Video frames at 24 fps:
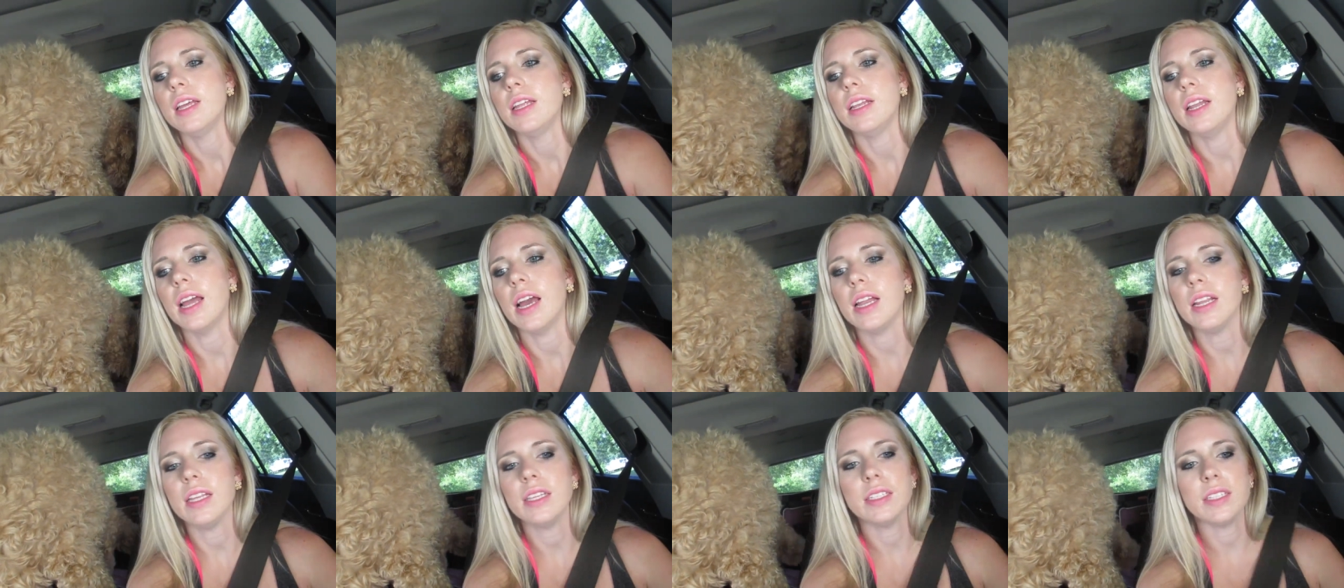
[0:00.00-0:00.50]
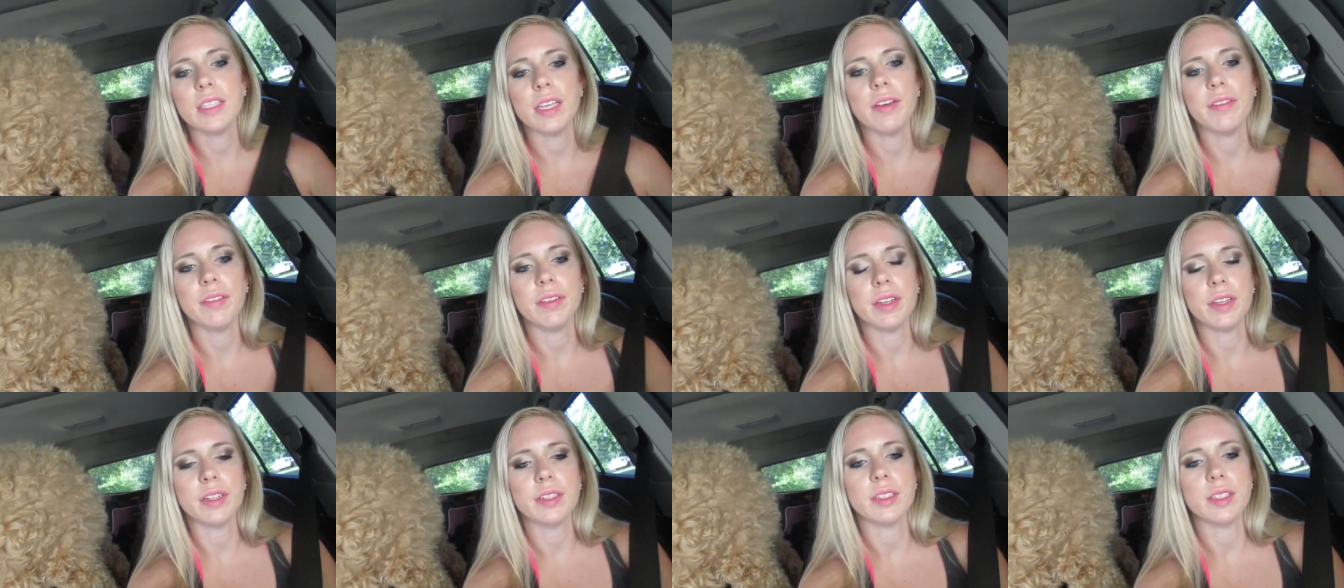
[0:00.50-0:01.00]

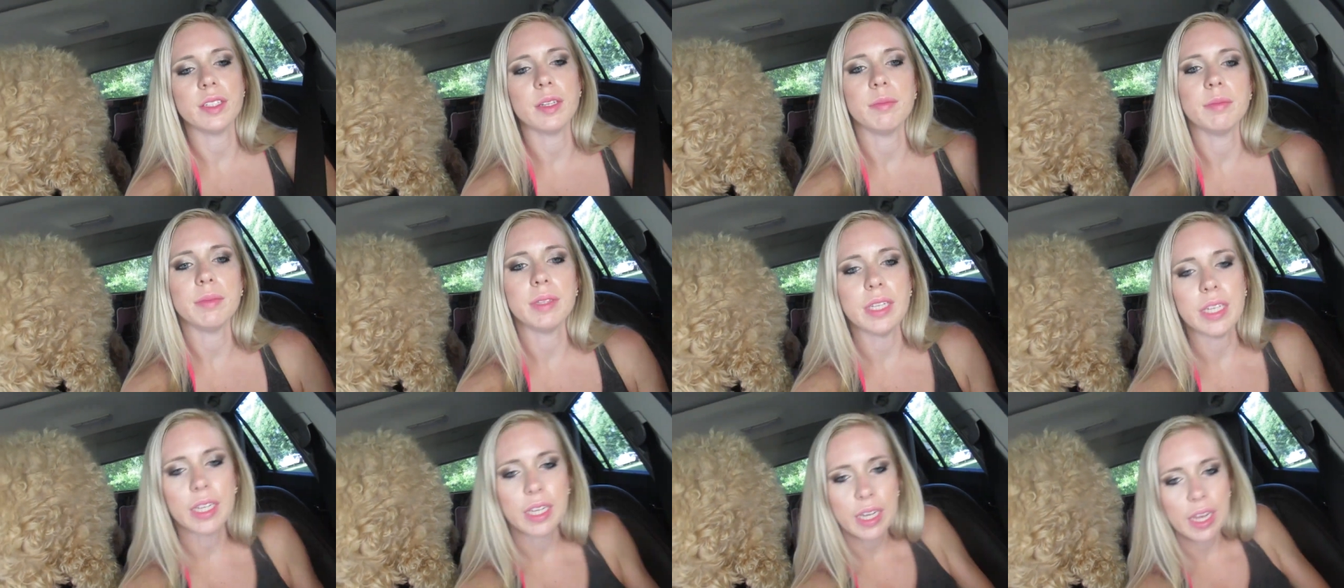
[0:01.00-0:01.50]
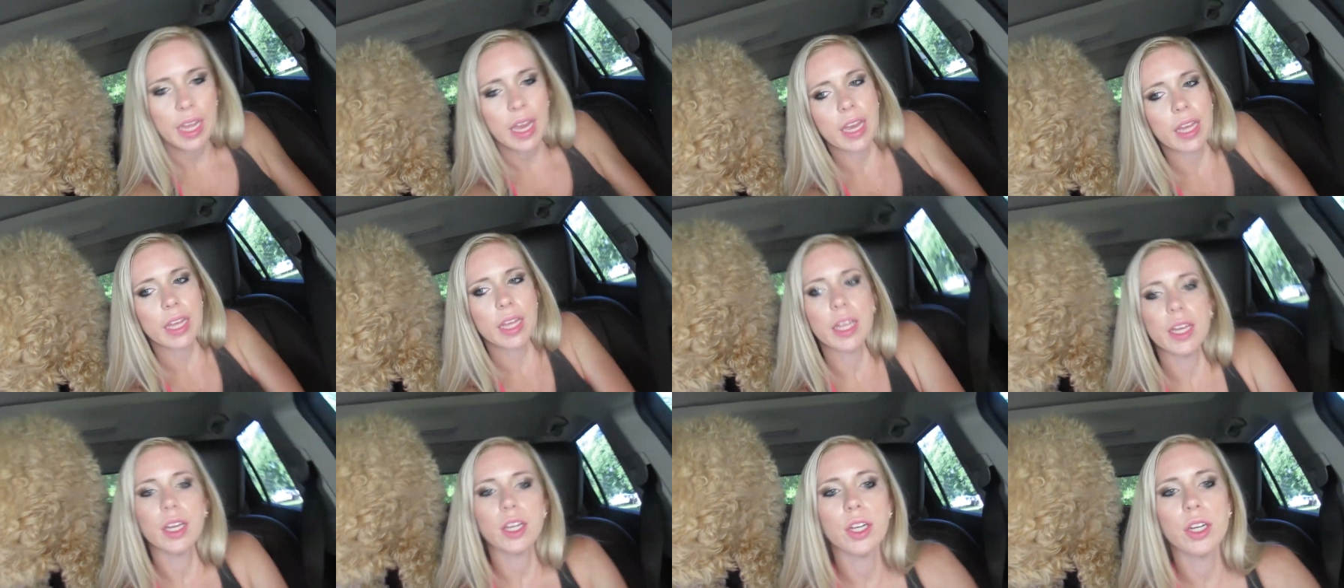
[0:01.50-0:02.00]
ninety-seven or something
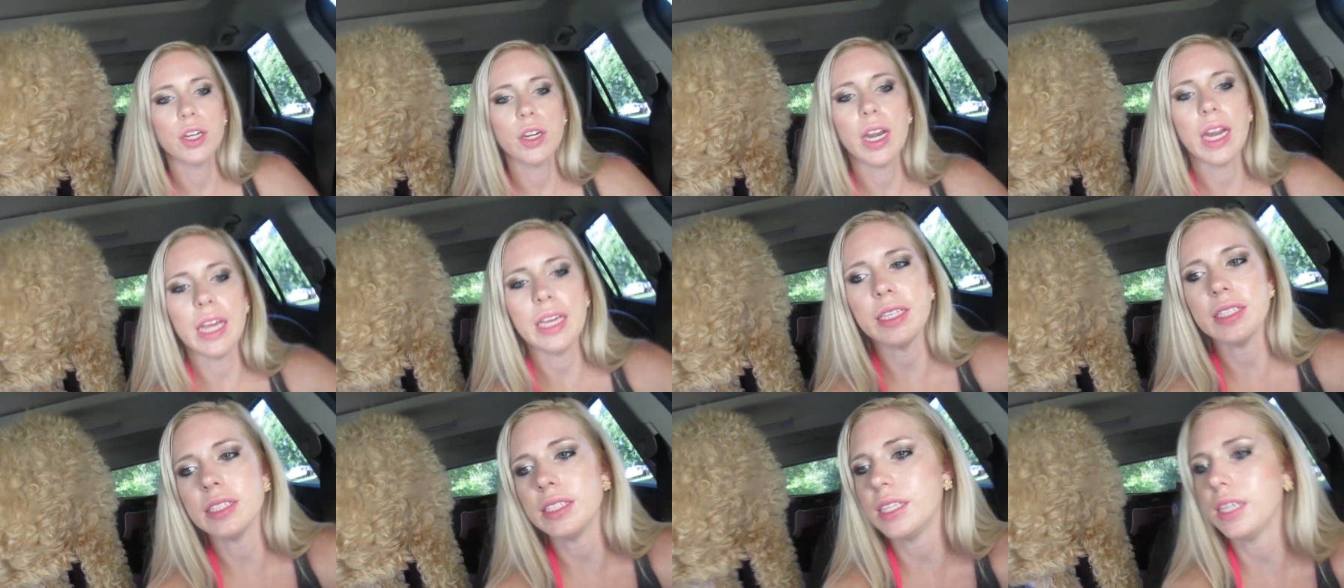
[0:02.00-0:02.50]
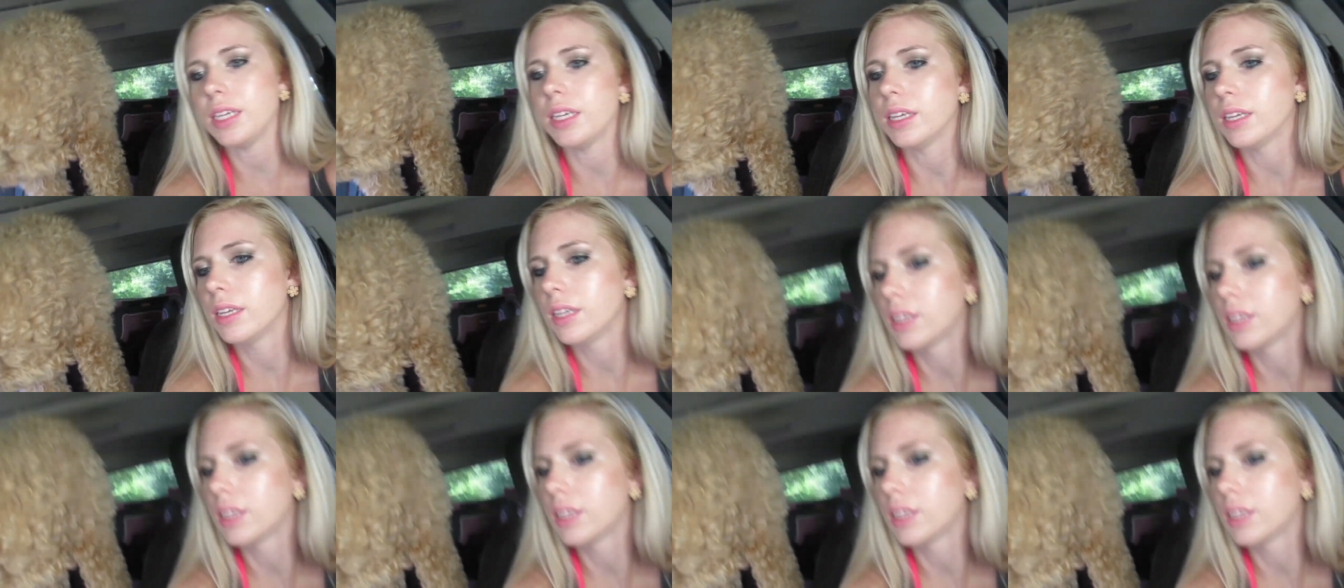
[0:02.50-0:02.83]
today. Crazy,